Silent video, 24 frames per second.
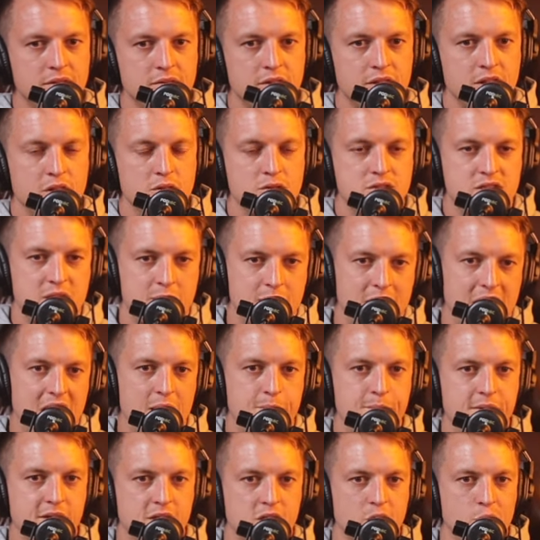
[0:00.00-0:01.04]
you know, some
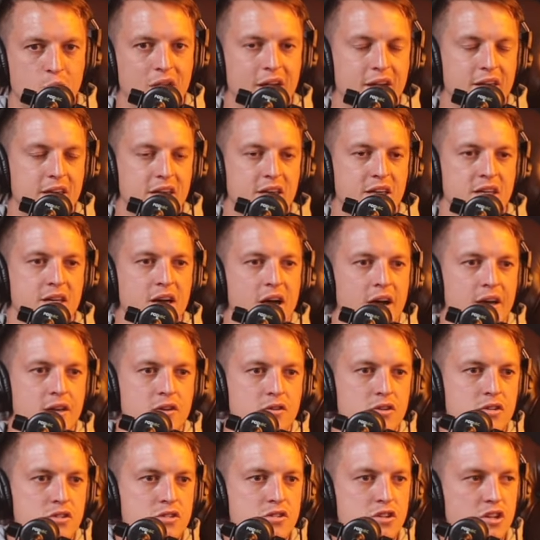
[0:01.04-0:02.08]
happy go lucky guy. You
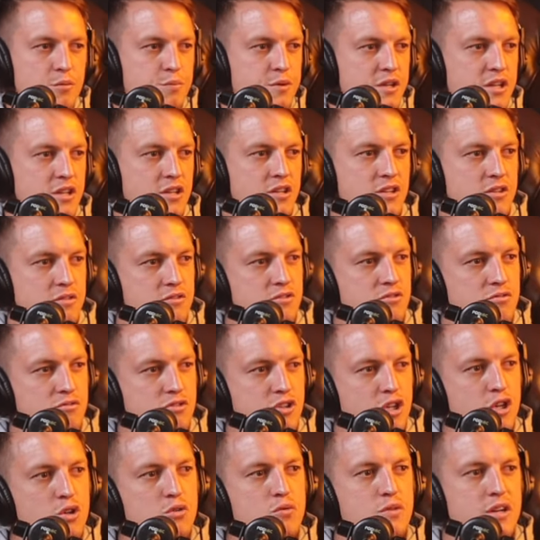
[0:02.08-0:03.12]
just gotta be
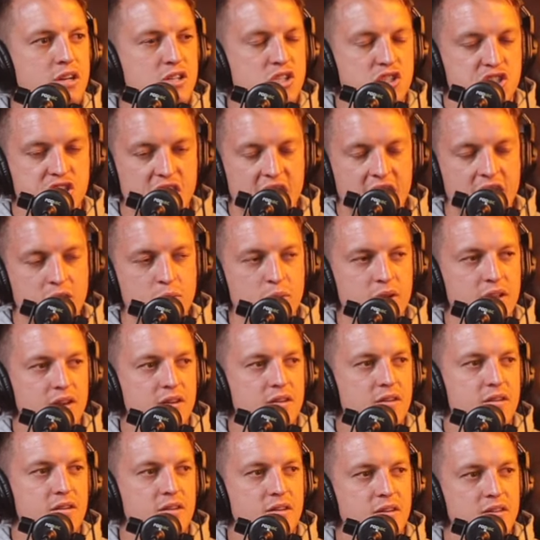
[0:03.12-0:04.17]
curious, genuine.
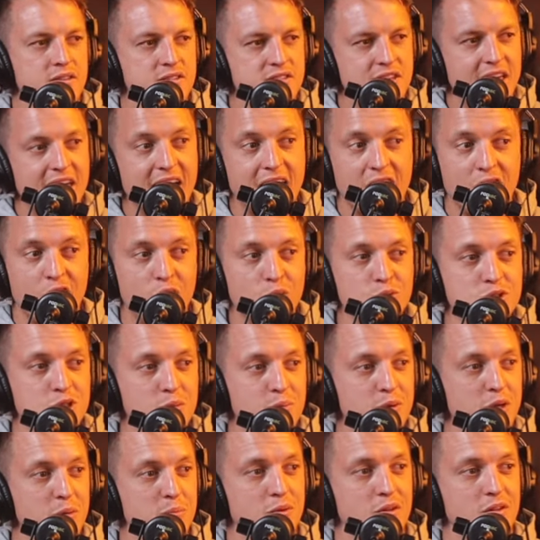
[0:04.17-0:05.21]
Mm. Say hello to
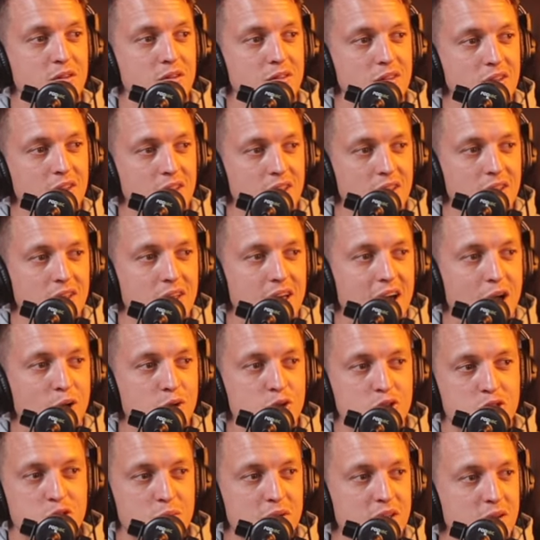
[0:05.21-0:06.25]
people. Yeah. How
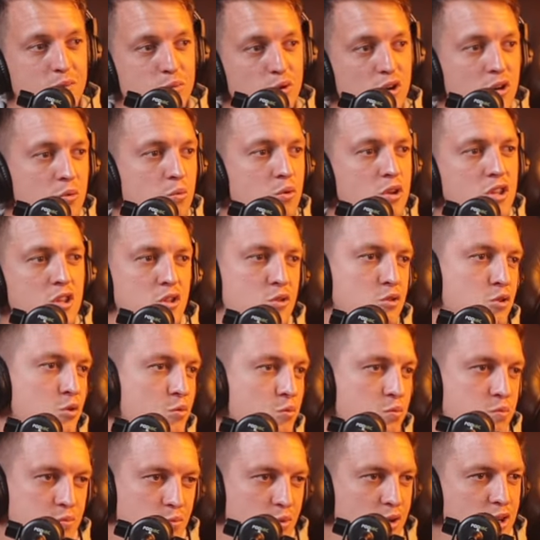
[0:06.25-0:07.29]
you doing? What What mm. do you
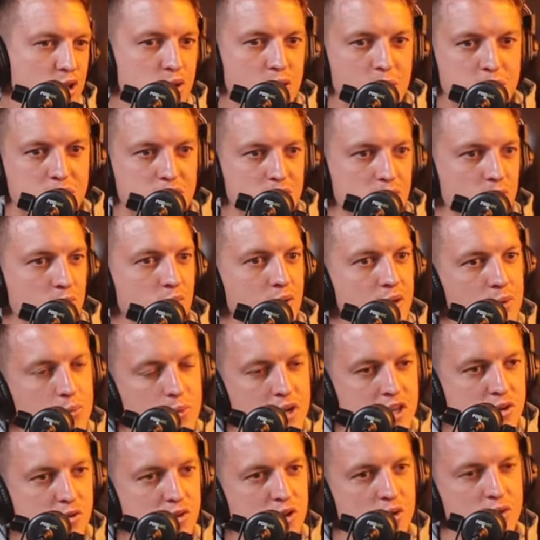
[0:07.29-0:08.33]
do? What are you up to? Where,
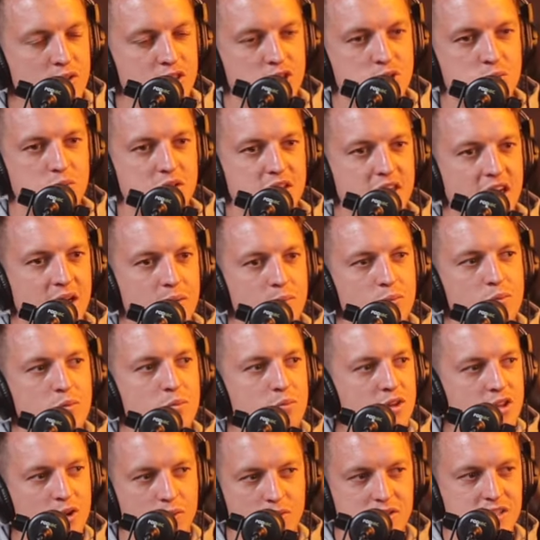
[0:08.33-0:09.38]
where, are you going this weekend?
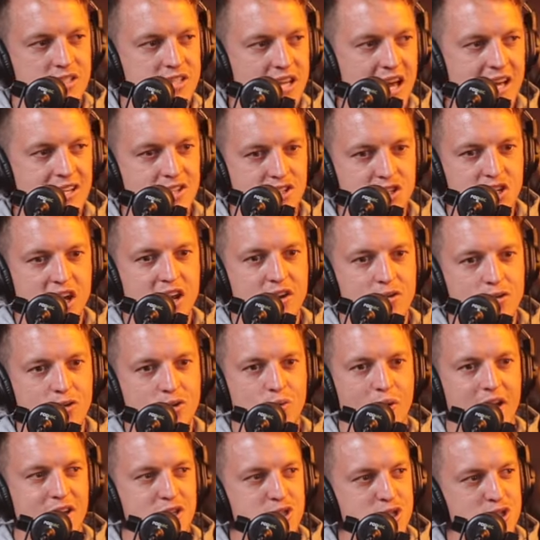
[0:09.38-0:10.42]
You know, just ask general
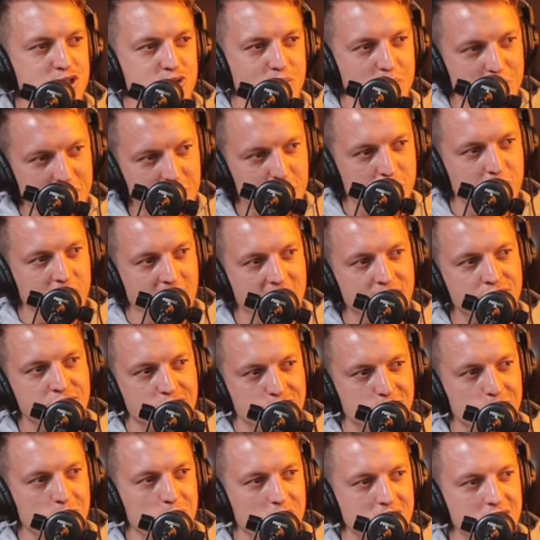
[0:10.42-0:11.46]
questions, and people mm. love to
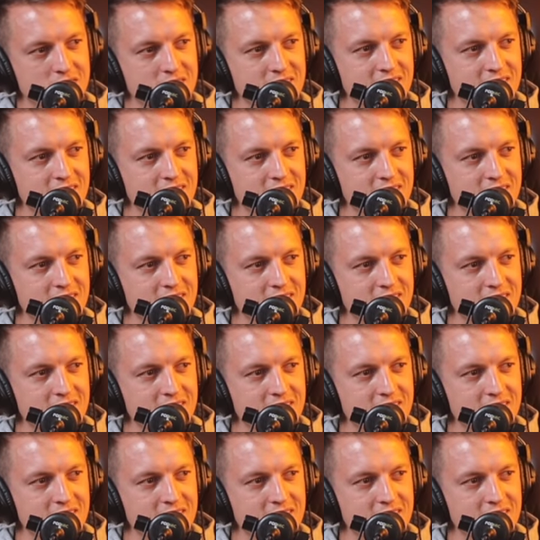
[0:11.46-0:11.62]
talk.